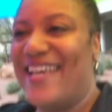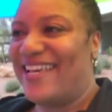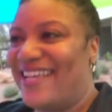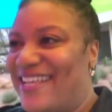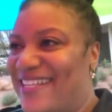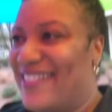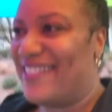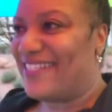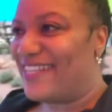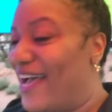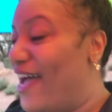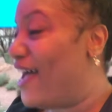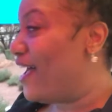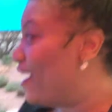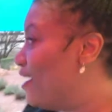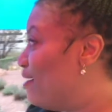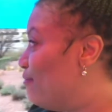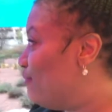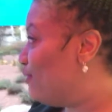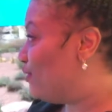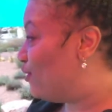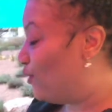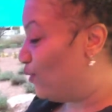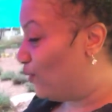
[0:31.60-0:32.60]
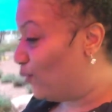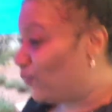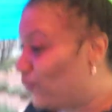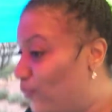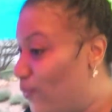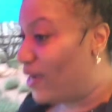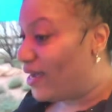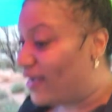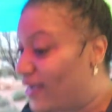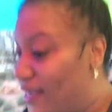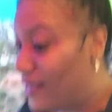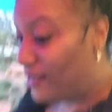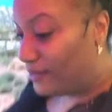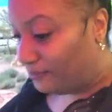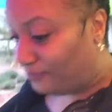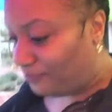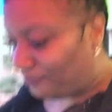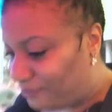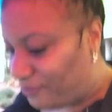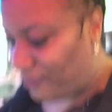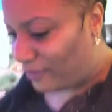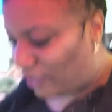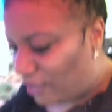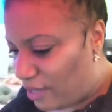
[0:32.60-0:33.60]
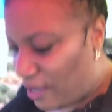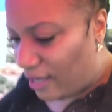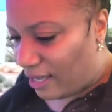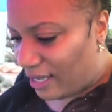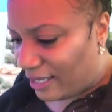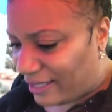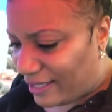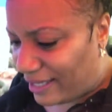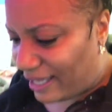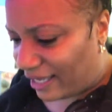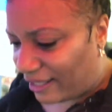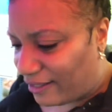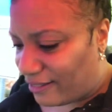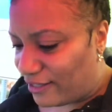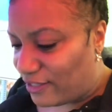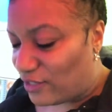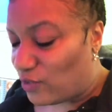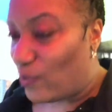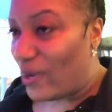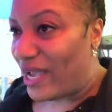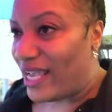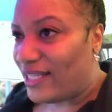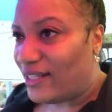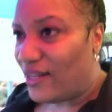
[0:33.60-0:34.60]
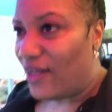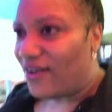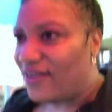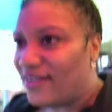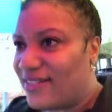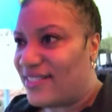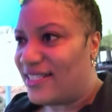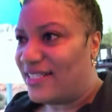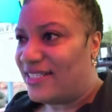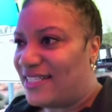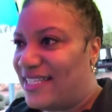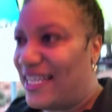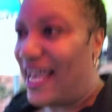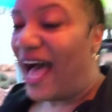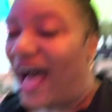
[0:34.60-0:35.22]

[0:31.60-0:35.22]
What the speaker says: It's time to kick this weight loss into